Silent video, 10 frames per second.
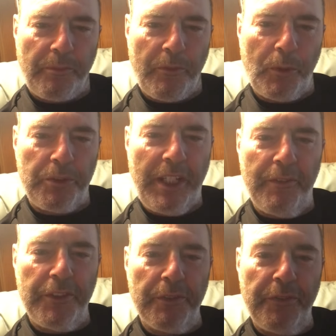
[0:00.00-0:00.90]
was
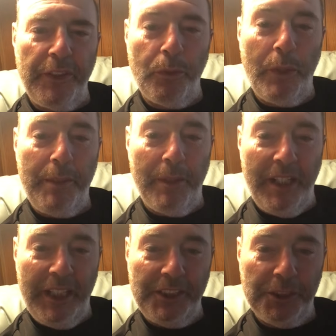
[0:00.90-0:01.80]
having your feet way
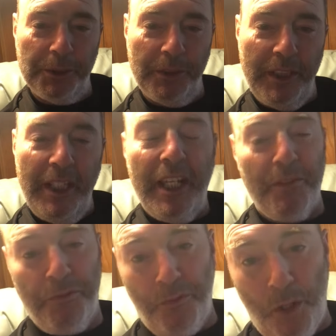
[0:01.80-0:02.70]
behind you and
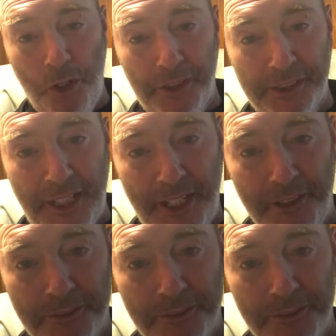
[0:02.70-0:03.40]
falling down.